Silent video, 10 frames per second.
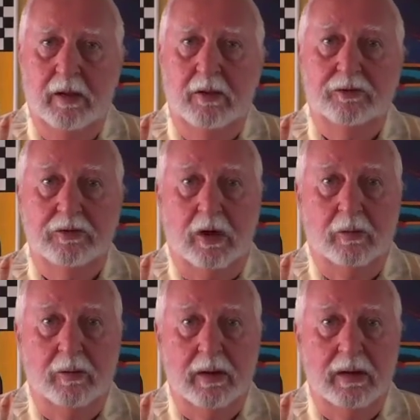
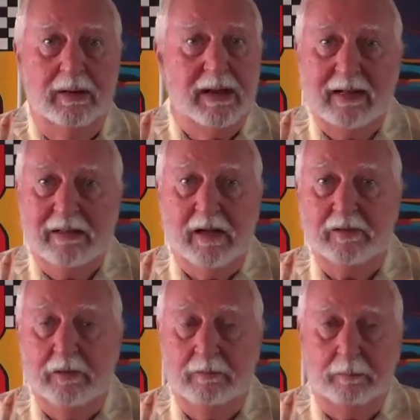So that
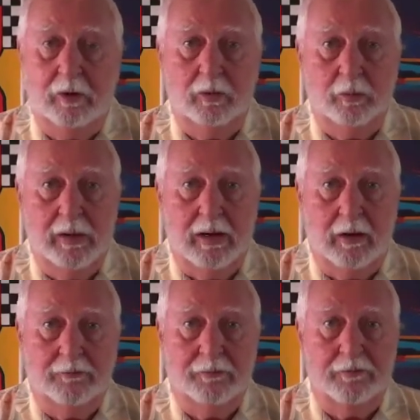doesn't bode
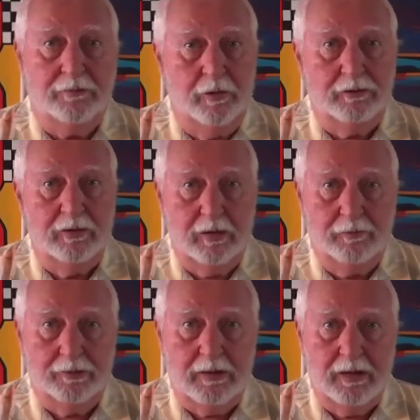well for folks in
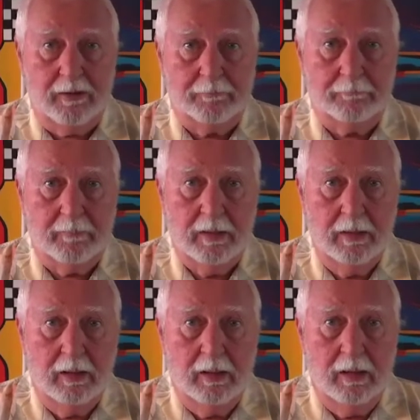Overtown.
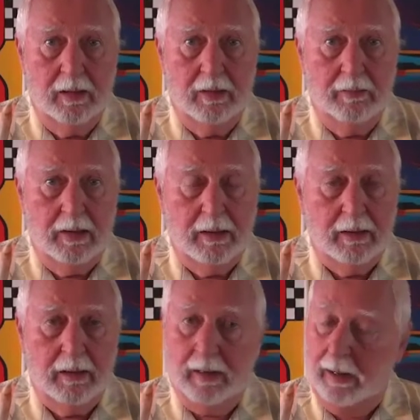Right?
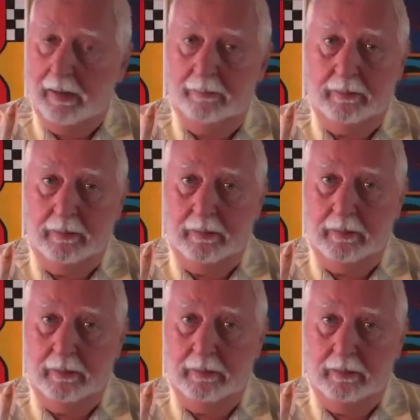Now,
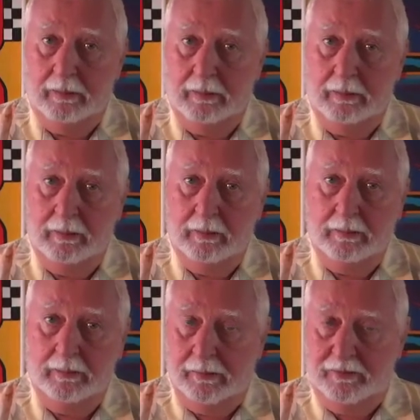
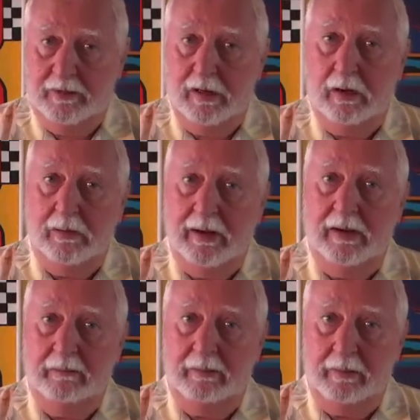the
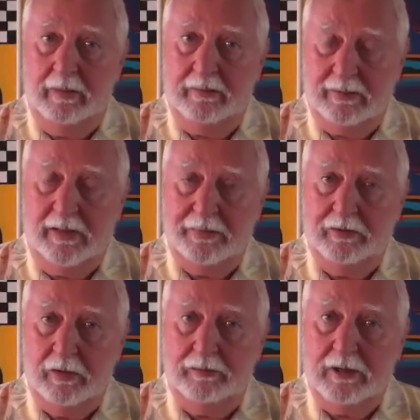CRA,
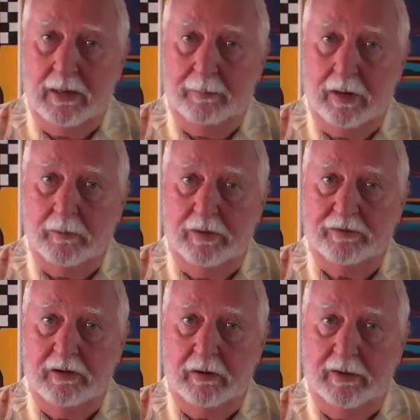Southeast Overtown Park
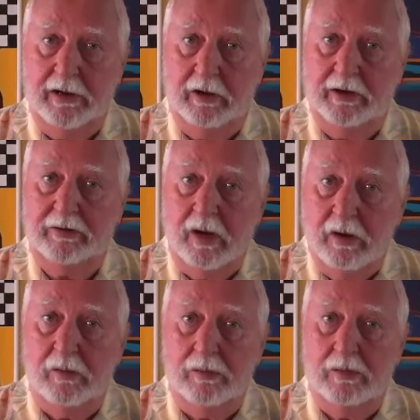West CRA on its
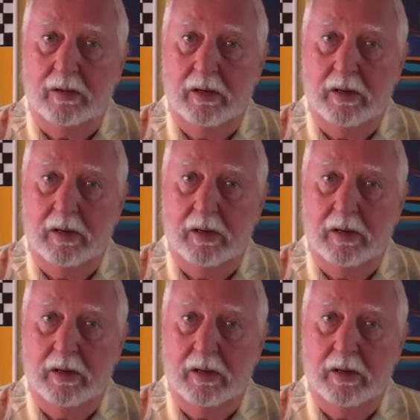own